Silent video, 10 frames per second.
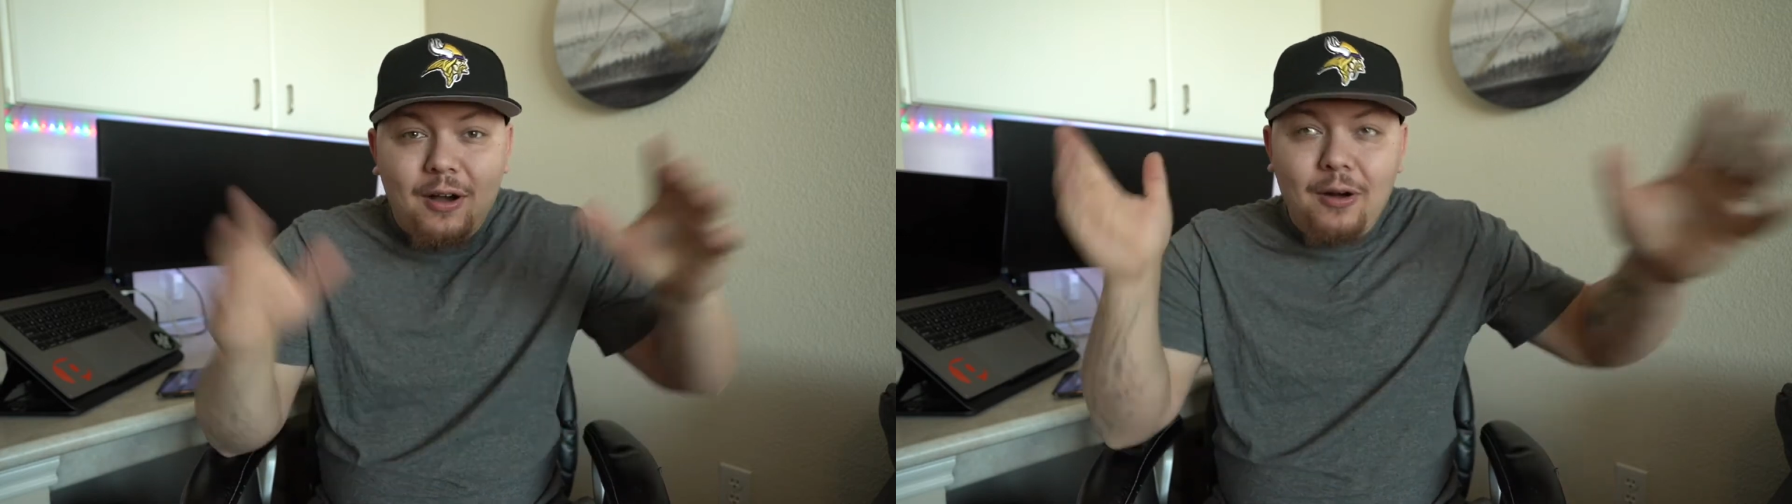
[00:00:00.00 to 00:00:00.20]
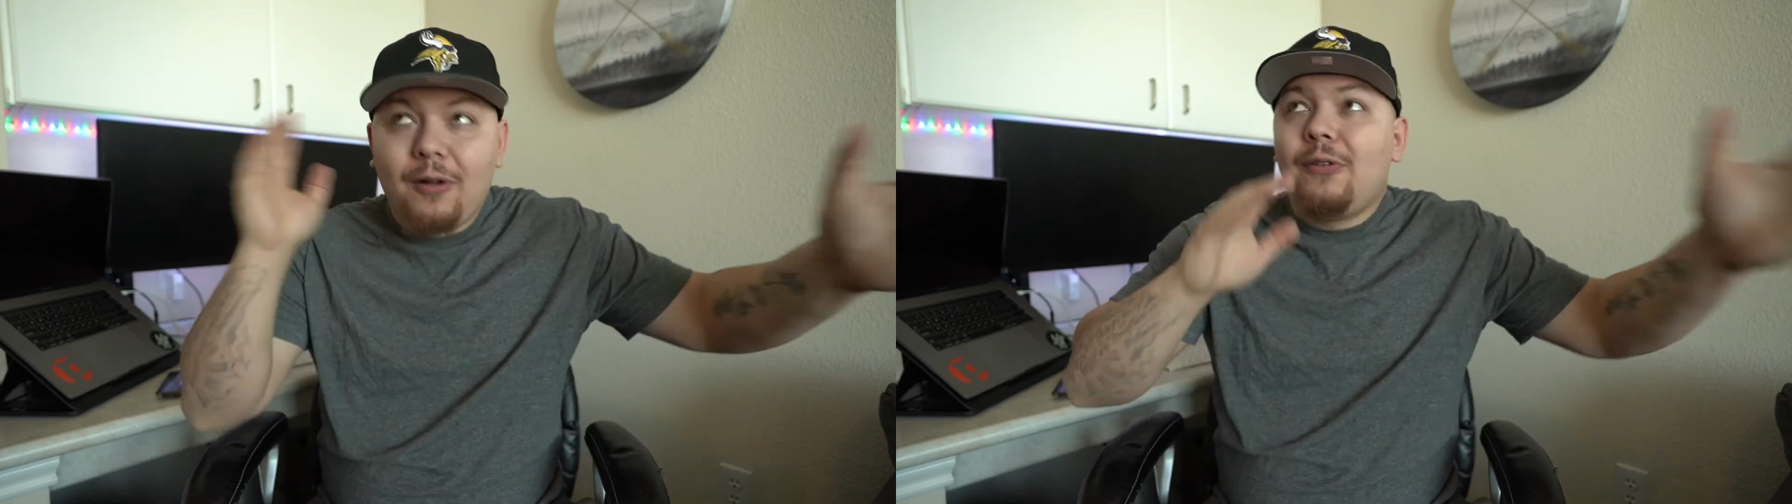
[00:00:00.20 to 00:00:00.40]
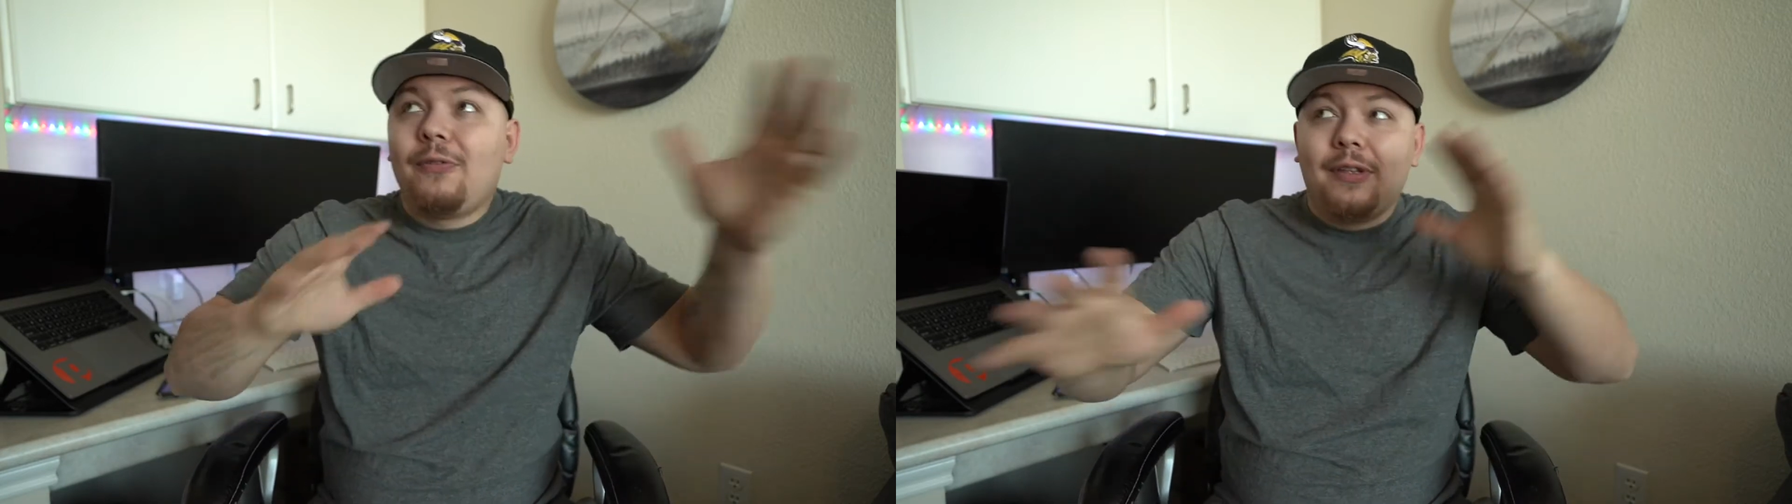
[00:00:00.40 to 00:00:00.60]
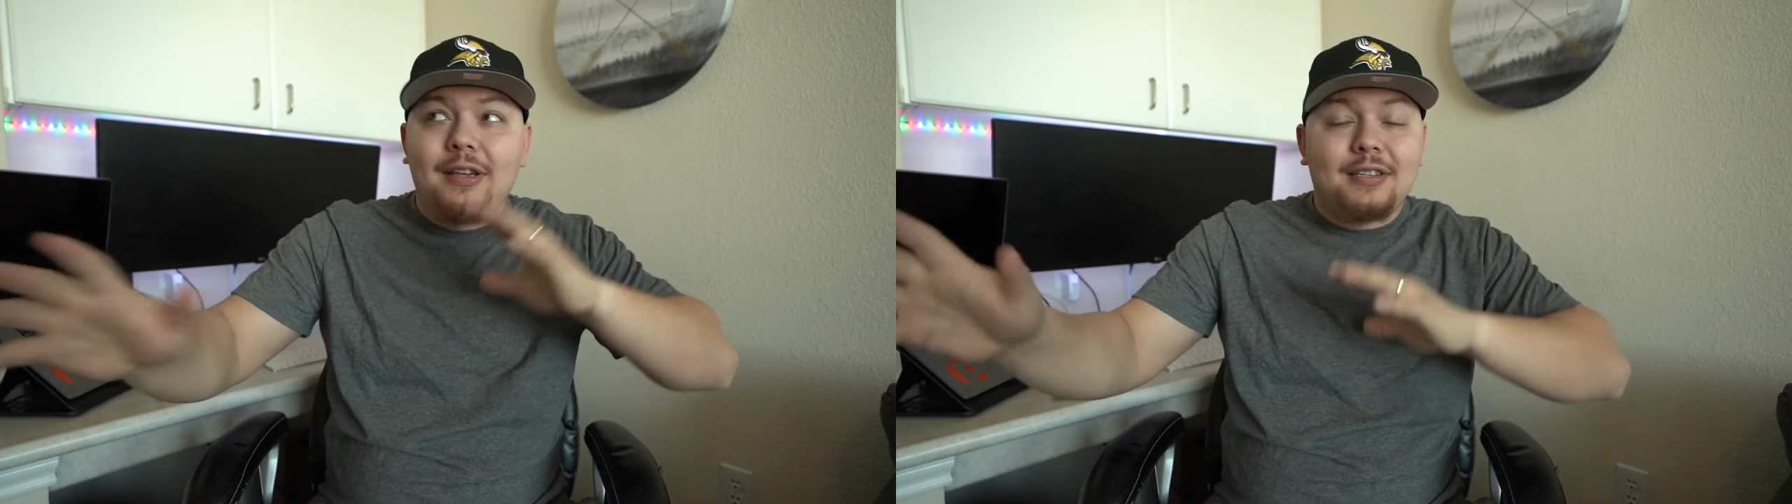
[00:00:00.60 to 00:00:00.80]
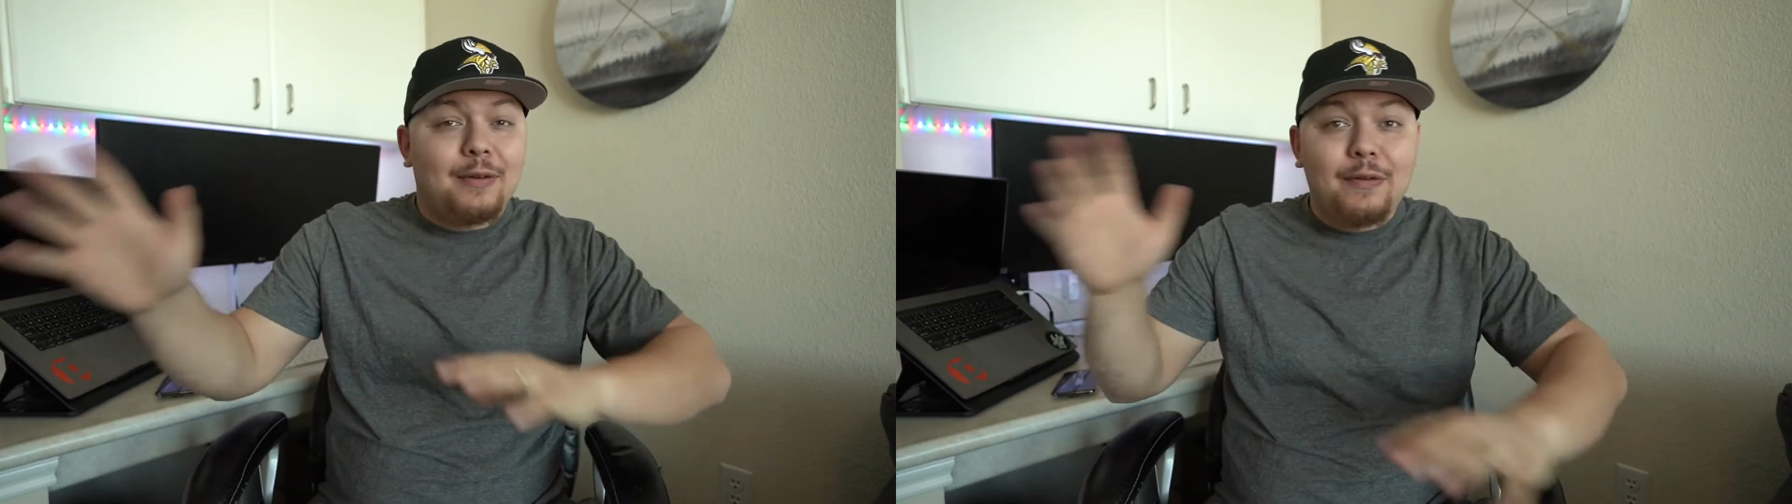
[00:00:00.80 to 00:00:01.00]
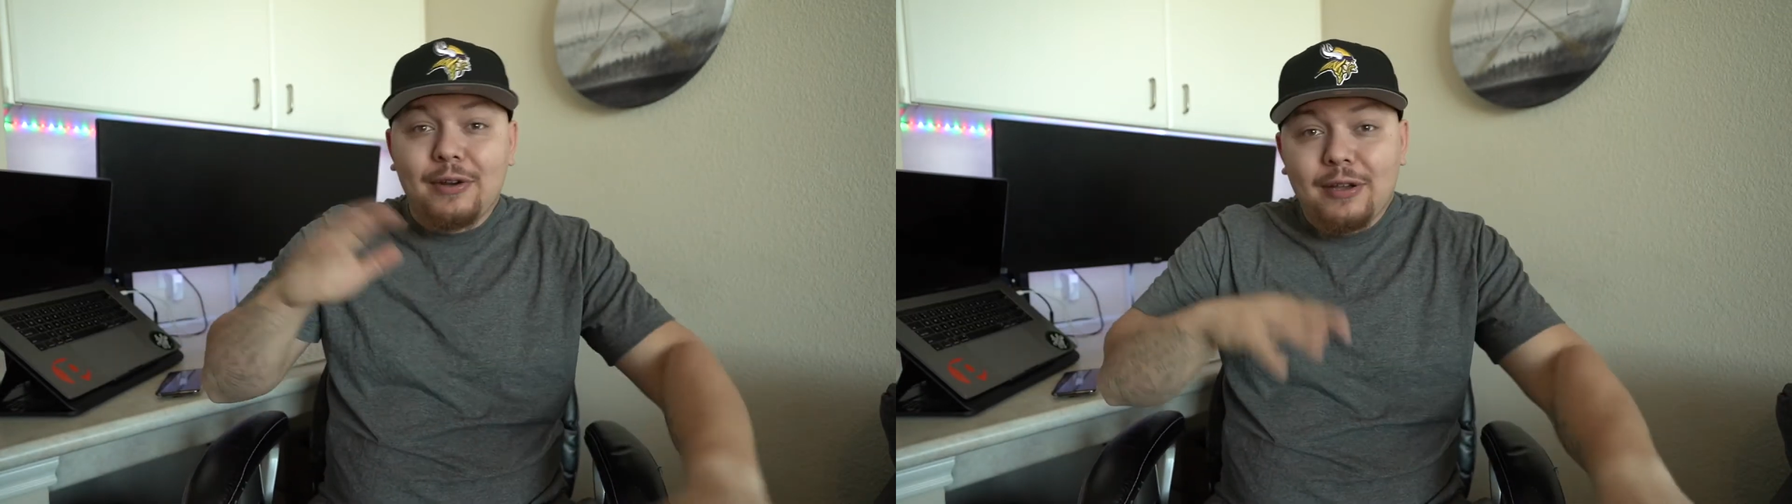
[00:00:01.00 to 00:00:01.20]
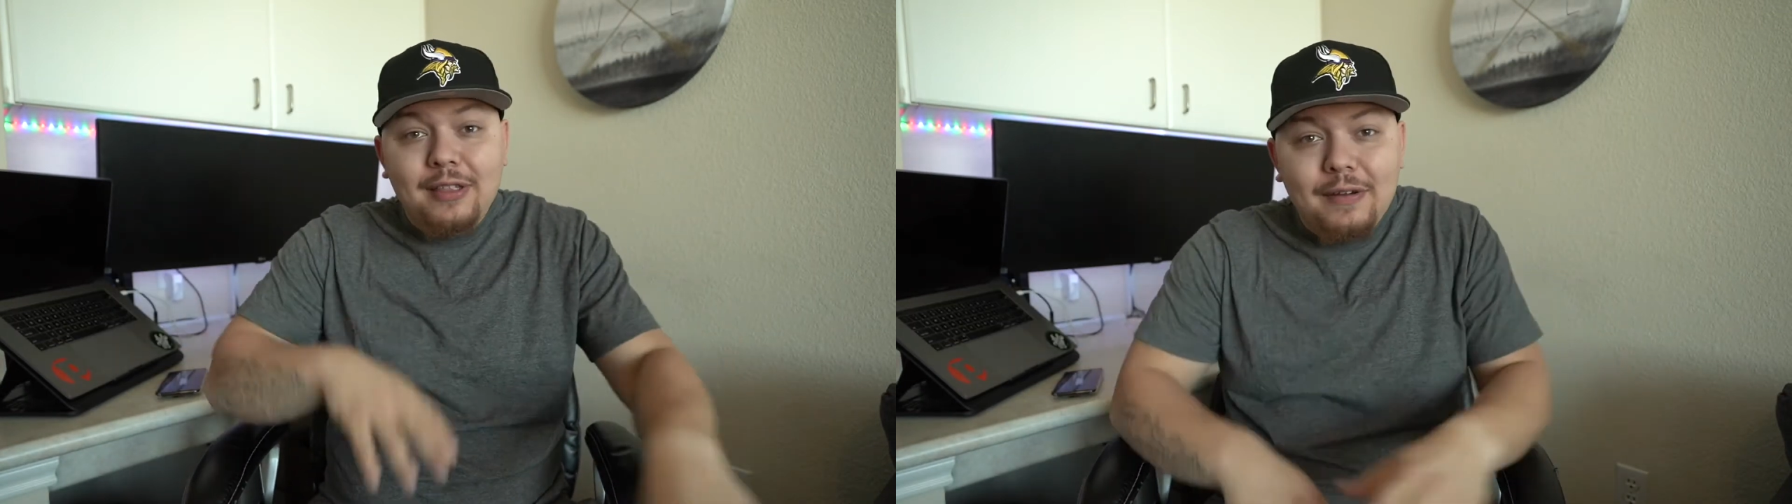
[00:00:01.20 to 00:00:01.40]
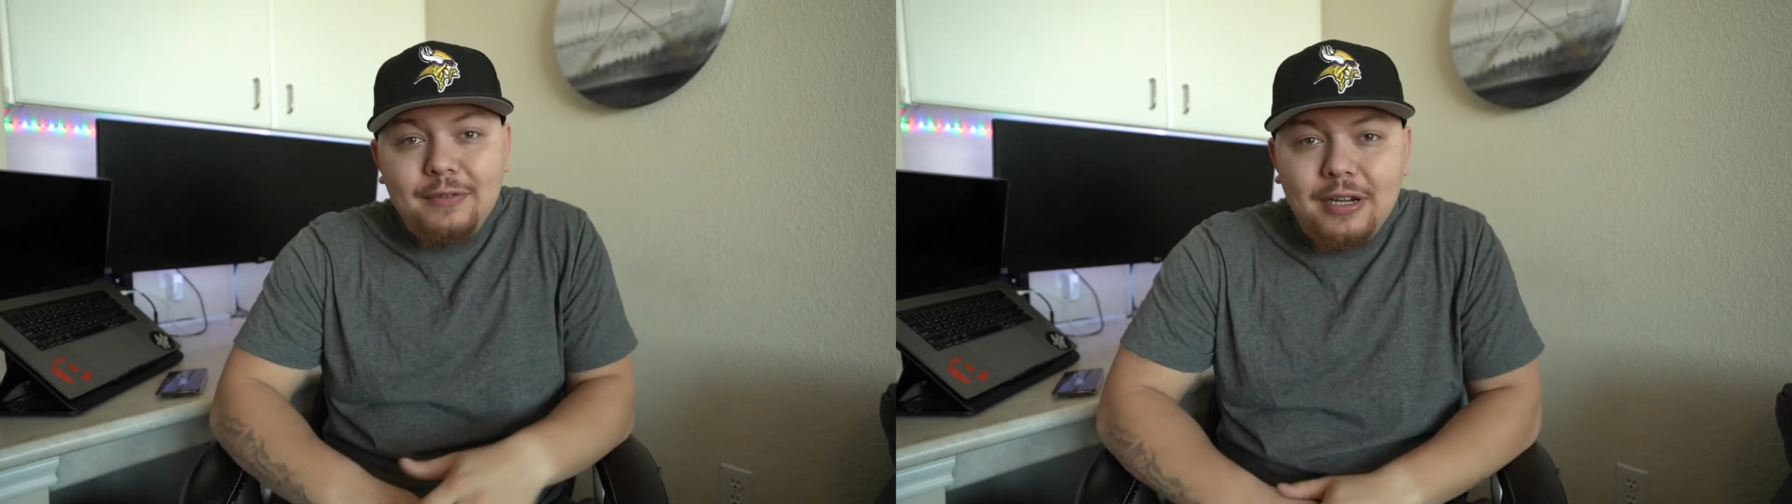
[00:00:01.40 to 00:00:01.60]
All of this, every video
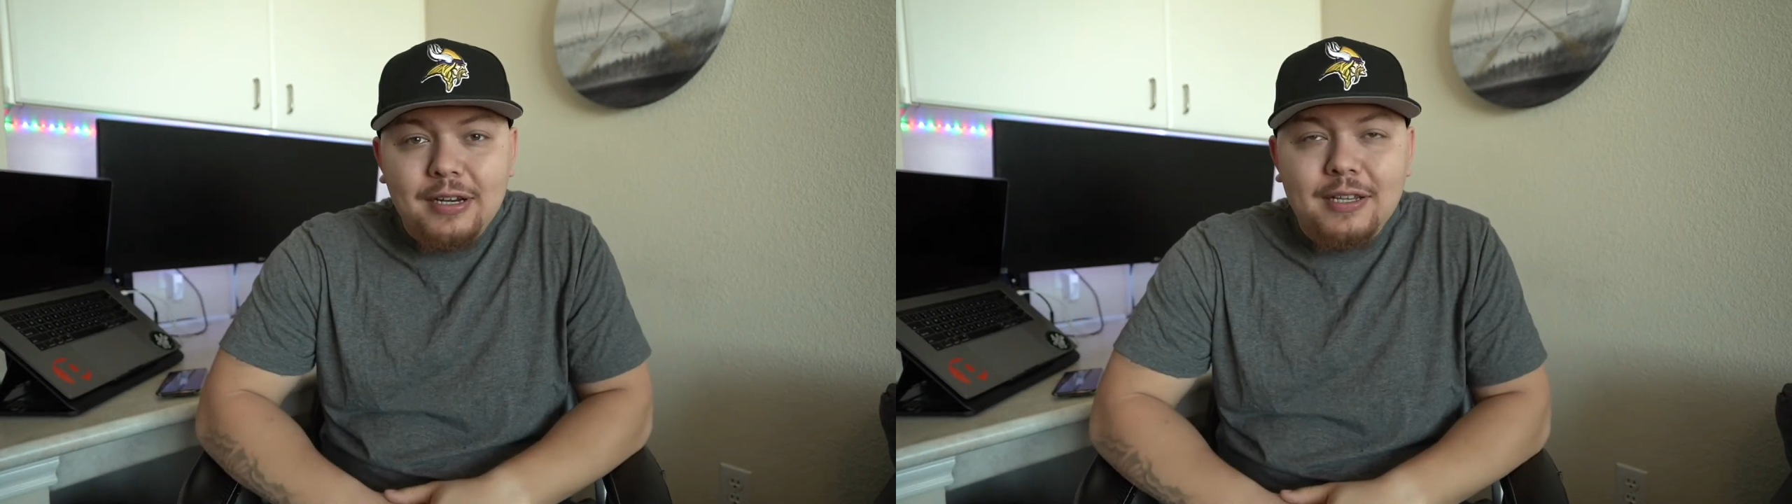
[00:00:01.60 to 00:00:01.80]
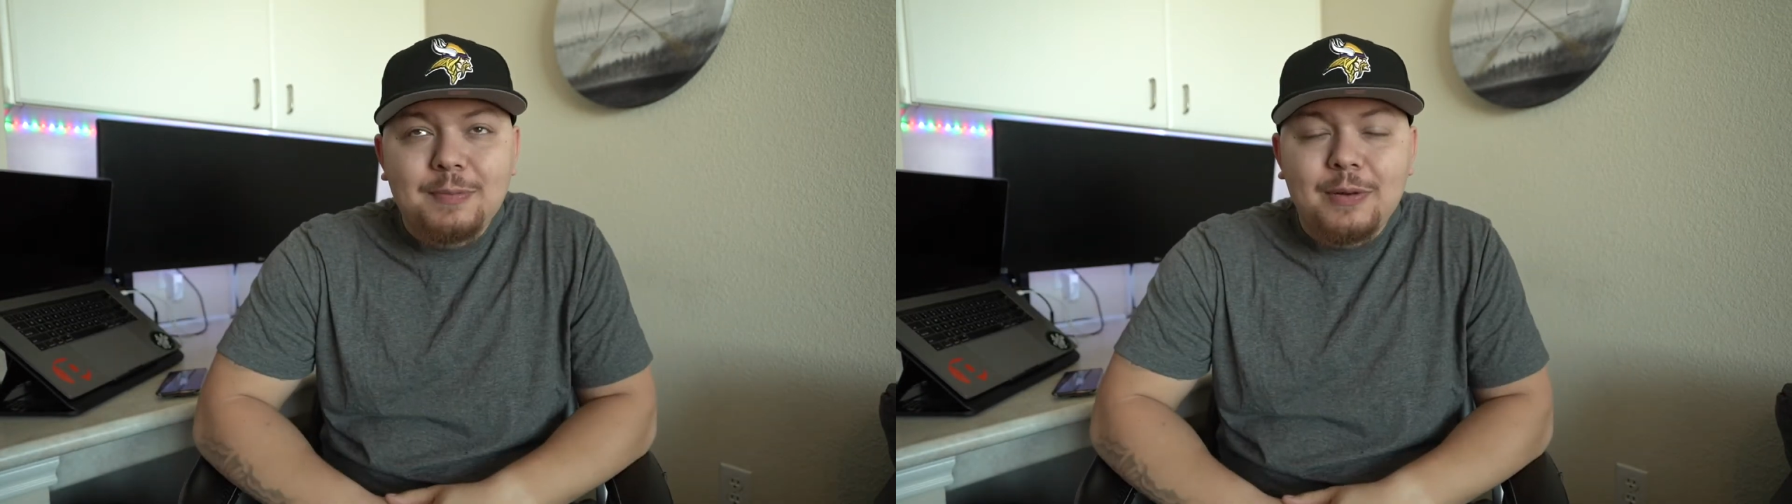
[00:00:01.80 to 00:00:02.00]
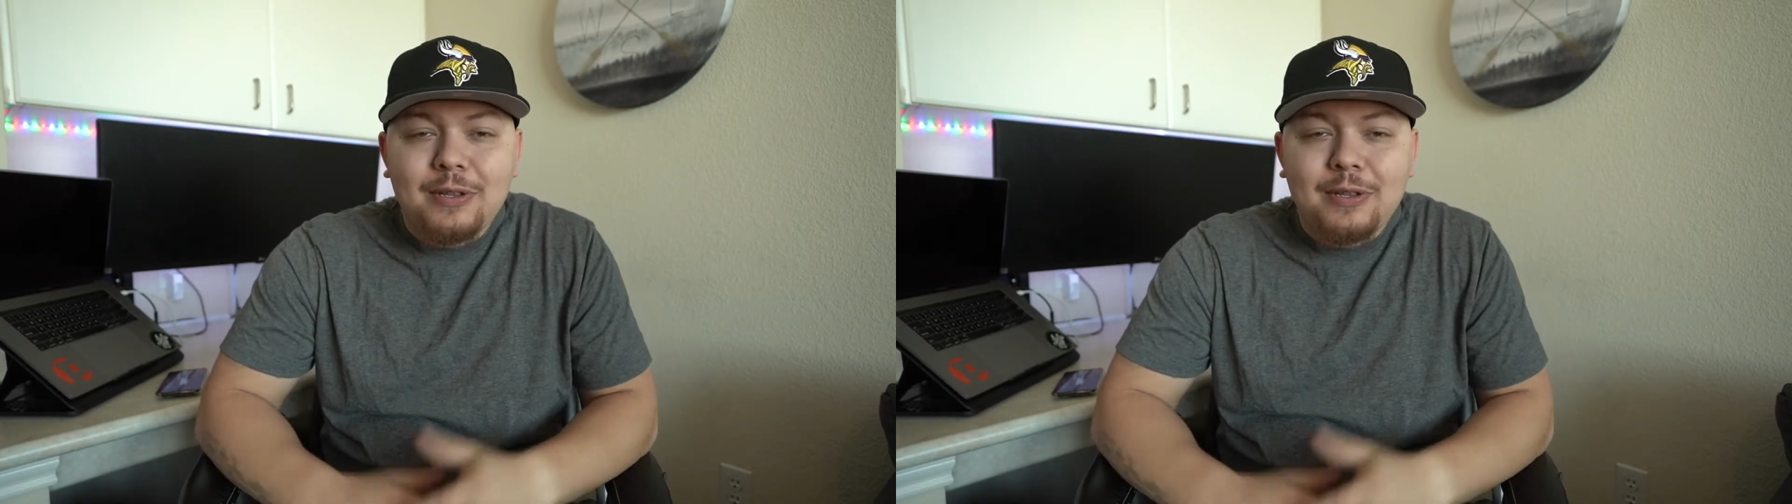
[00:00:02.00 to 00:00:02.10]
that I've done has been